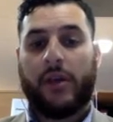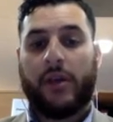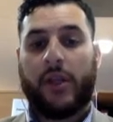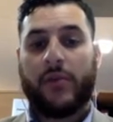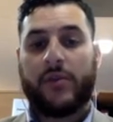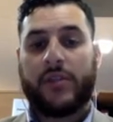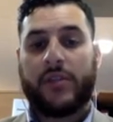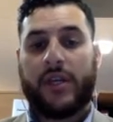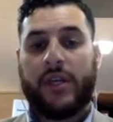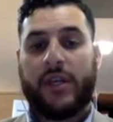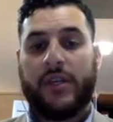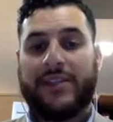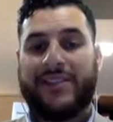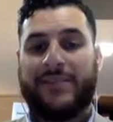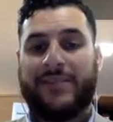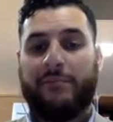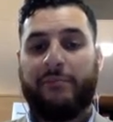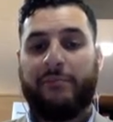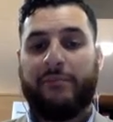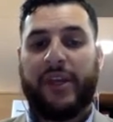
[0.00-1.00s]
And you'll see it's
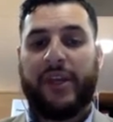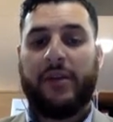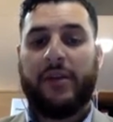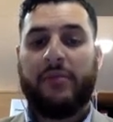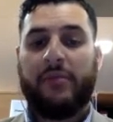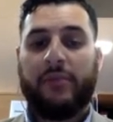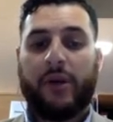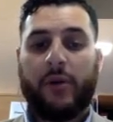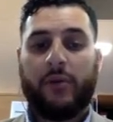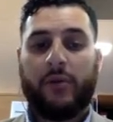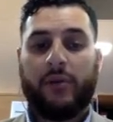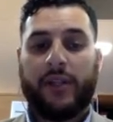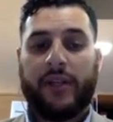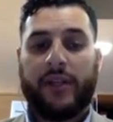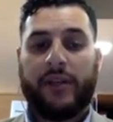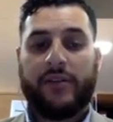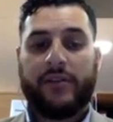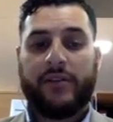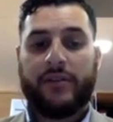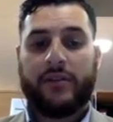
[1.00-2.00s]
in big bold
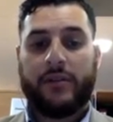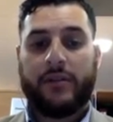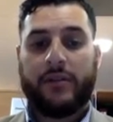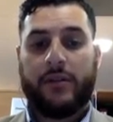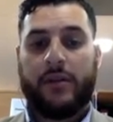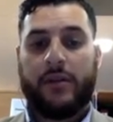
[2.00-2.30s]
letters.